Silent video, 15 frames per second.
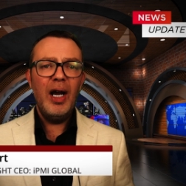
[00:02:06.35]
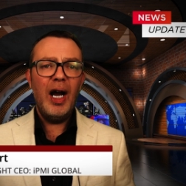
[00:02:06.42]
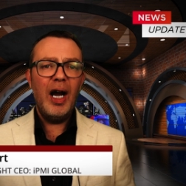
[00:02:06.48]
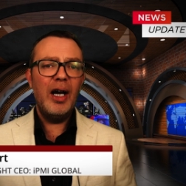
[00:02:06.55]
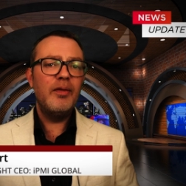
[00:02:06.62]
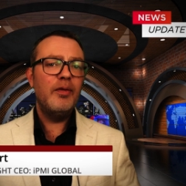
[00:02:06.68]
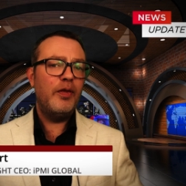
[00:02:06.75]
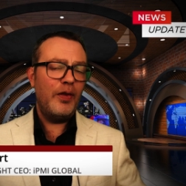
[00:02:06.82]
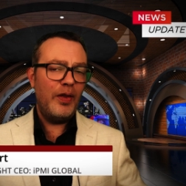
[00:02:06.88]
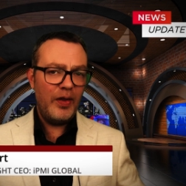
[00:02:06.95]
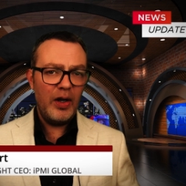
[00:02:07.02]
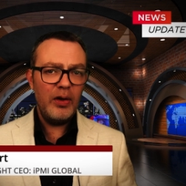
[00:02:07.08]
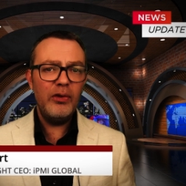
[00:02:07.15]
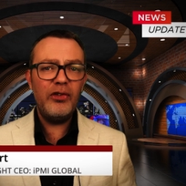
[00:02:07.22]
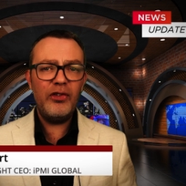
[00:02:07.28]
and for
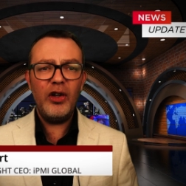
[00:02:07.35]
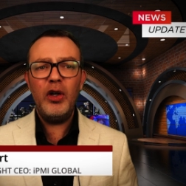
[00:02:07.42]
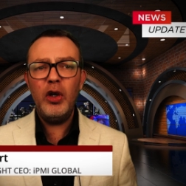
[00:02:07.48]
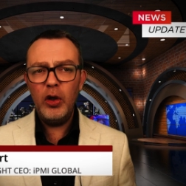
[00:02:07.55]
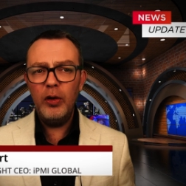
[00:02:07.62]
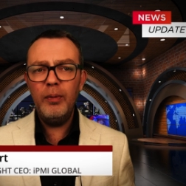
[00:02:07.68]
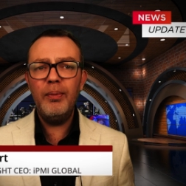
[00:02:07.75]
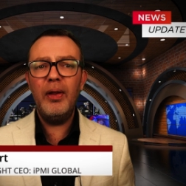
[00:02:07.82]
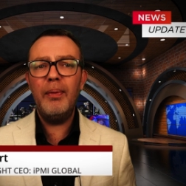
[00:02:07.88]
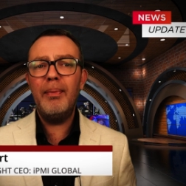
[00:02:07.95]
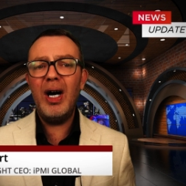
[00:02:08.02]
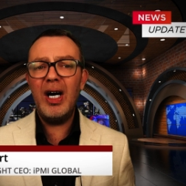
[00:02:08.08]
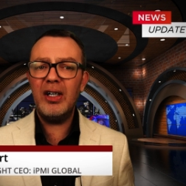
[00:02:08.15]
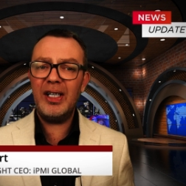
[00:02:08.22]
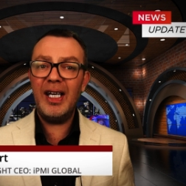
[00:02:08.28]
those to whom the
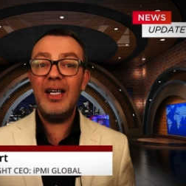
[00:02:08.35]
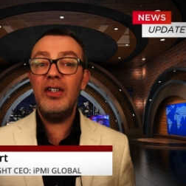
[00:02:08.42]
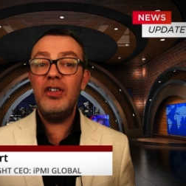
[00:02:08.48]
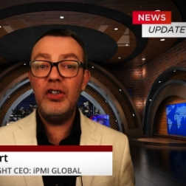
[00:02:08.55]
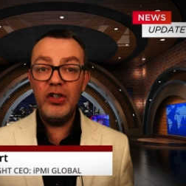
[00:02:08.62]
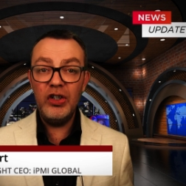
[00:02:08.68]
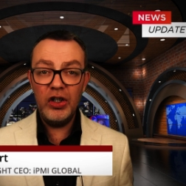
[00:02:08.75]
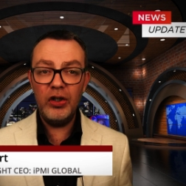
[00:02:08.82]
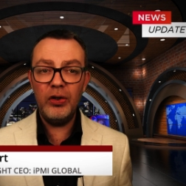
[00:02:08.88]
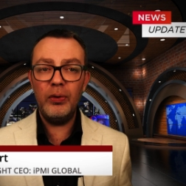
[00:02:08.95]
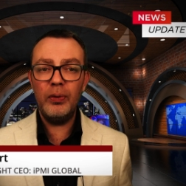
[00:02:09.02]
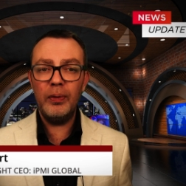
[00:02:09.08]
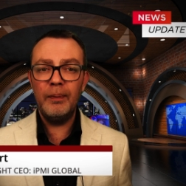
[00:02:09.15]
market is new.